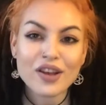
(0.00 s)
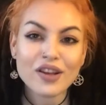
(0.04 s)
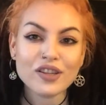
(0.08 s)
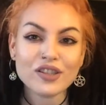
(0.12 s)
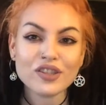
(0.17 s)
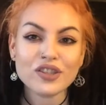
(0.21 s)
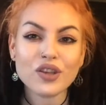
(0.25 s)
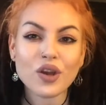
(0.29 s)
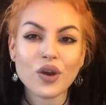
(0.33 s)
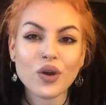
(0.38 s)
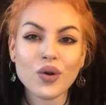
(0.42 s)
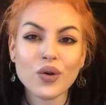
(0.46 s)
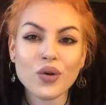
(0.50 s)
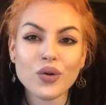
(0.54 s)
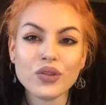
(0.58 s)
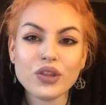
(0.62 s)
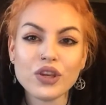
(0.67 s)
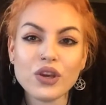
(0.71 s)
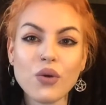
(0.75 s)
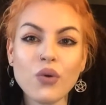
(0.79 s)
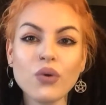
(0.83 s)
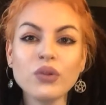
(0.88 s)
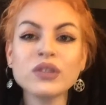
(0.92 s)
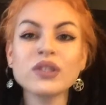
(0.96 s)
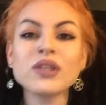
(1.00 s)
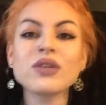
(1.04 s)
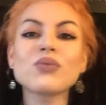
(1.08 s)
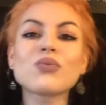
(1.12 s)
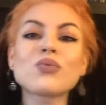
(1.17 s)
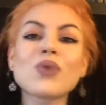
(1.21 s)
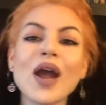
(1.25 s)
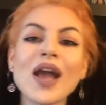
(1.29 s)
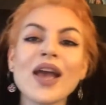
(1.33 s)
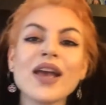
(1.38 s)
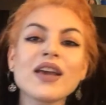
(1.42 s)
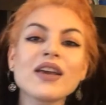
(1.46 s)
So the only
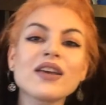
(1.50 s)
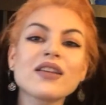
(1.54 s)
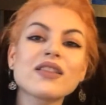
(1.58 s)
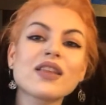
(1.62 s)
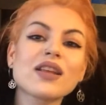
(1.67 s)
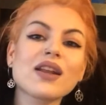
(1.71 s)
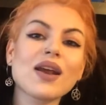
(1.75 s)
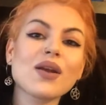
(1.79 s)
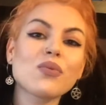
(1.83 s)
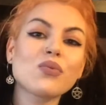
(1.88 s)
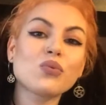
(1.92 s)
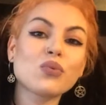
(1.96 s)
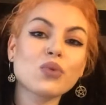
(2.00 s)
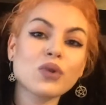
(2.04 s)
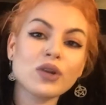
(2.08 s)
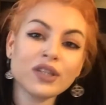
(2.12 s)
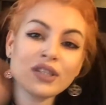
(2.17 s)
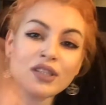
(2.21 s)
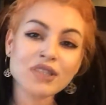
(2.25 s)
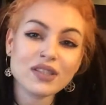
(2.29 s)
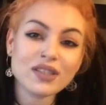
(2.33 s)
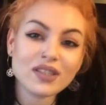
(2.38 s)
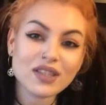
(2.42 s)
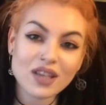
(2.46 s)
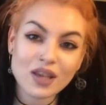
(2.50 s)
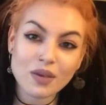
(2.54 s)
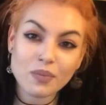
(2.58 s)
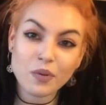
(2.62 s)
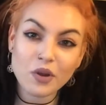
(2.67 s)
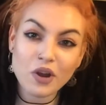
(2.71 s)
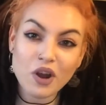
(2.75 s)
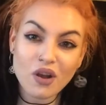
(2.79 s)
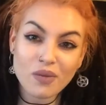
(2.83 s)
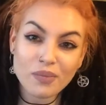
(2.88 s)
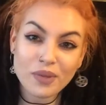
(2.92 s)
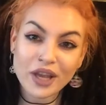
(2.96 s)
way that I wouldn't sleep
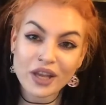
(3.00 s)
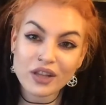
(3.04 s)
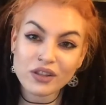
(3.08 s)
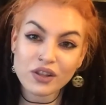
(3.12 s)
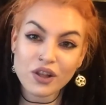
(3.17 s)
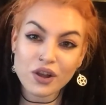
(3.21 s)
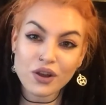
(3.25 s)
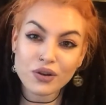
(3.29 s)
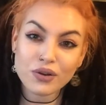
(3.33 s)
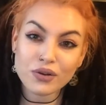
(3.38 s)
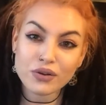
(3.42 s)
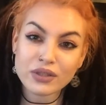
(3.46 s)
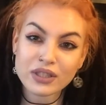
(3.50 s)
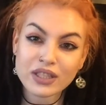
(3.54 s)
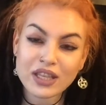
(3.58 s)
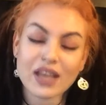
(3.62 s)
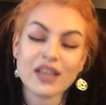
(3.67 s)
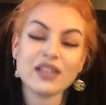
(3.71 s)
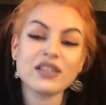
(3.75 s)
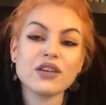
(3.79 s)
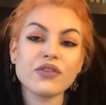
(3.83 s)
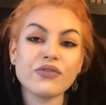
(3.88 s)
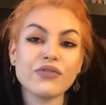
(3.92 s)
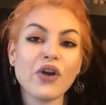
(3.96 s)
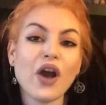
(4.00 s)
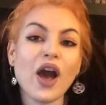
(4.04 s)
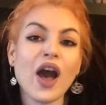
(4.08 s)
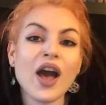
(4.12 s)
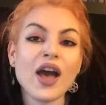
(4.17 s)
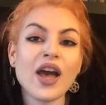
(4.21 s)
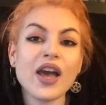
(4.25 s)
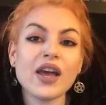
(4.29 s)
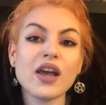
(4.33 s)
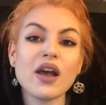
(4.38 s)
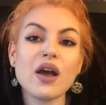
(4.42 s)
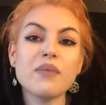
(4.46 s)
in all my clothes is if
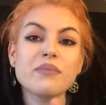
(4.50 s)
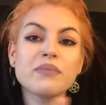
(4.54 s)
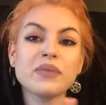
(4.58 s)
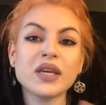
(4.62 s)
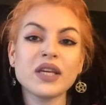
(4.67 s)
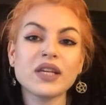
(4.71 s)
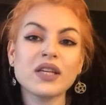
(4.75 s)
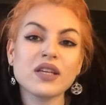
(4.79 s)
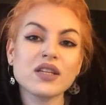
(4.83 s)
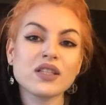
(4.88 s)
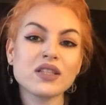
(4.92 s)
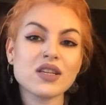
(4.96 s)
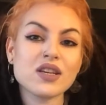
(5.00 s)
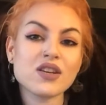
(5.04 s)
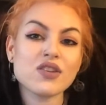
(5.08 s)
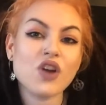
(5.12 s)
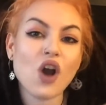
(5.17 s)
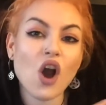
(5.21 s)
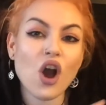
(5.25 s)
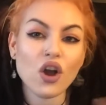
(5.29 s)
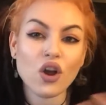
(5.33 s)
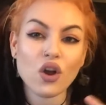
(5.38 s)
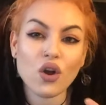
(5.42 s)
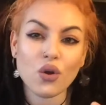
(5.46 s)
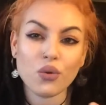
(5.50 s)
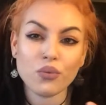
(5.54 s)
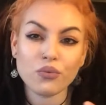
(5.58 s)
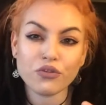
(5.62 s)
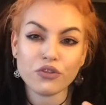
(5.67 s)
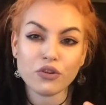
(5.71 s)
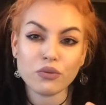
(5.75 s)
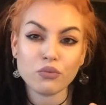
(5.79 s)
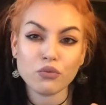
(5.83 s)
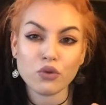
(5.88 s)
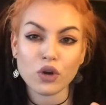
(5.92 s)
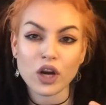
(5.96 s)
I immediately got home
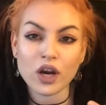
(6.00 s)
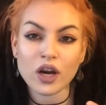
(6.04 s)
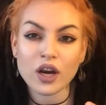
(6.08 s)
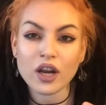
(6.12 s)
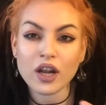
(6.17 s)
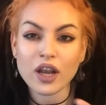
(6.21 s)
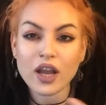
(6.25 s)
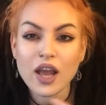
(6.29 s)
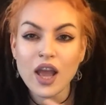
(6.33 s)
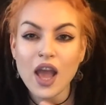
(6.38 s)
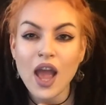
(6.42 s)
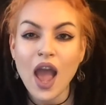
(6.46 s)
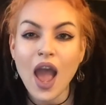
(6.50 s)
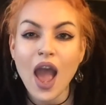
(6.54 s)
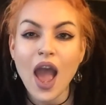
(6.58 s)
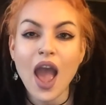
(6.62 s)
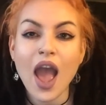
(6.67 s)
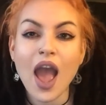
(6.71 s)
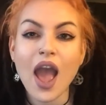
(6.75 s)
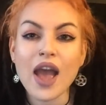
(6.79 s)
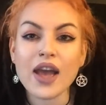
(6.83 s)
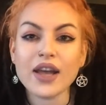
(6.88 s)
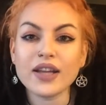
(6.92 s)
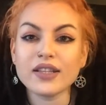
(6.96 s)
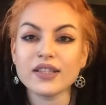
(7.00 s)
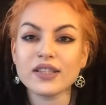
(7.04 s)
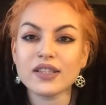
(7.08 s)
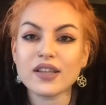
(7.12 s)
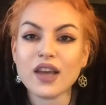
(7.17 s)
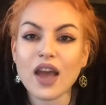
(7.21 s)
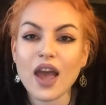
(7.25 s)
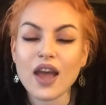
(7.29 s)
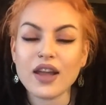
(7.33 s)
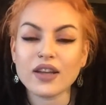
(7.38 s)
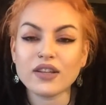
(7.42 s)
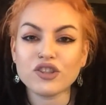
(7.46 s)
from work and
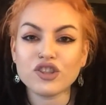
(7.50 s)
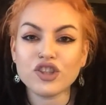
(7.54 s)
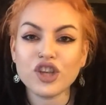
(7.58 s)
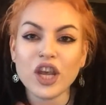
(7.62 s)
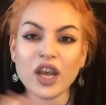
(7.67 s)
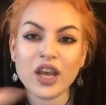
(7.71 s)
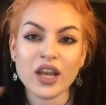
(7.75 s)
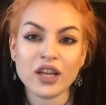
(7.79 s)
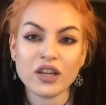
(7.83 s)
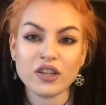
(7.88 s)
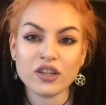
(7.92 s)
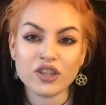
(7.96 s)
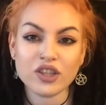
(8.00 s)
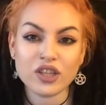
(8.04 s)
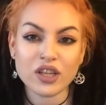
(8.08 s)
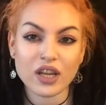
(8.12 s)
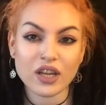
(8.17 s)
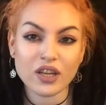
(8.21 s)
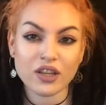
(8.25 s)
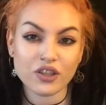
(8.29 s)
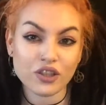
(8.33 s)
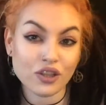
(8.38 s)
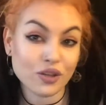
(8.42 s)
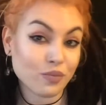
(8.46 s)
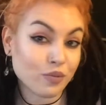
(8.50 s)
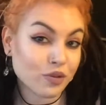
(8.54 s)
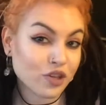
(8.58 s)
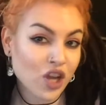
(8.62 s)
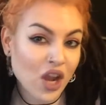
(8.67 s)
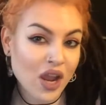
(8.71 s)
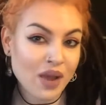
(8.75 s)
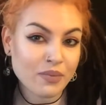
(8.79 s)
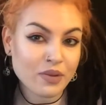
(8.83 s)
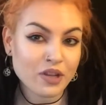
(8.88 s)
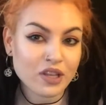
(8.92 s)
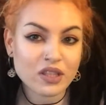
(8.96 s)
changed into
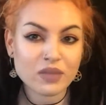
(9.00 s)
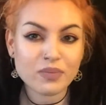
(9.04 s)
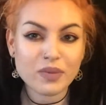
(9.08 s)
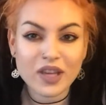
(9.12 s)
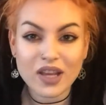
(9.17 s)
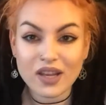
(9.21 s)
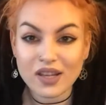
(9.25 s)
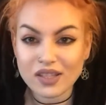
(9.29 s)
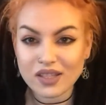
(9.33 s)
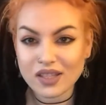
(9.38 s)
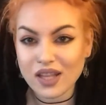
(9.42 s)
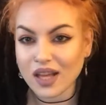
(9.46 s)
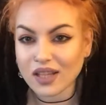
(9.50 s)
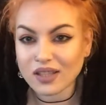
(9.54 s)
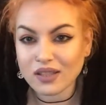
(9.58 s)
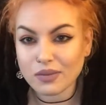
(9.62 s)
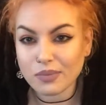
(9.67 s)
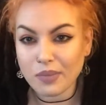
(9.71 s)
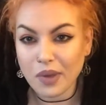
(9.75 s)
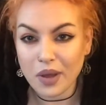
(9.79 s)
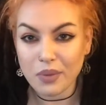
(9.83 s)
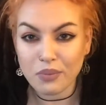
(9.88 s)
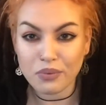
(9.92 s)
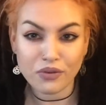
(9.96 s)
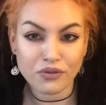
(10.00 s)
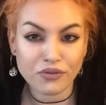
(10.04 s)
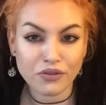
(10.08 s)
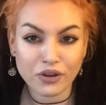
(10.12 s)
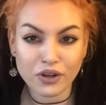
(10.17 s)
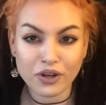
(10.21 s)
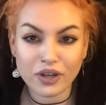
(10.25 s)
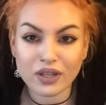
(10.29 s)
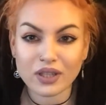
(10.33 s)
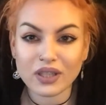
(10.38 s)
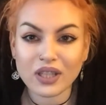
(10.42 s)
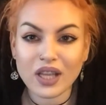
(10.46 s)
pajamas, because that's my
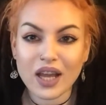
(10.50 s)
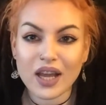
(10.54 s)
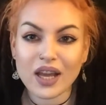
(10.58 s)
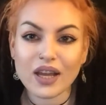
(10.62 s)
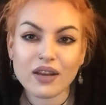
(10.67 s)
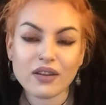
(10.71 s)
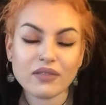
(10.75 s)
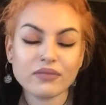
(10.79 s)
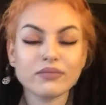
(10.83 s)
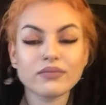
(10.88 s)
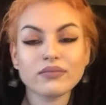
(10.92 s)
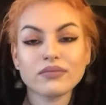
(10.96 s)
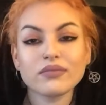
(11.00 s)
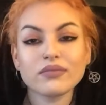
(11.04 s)
preferred like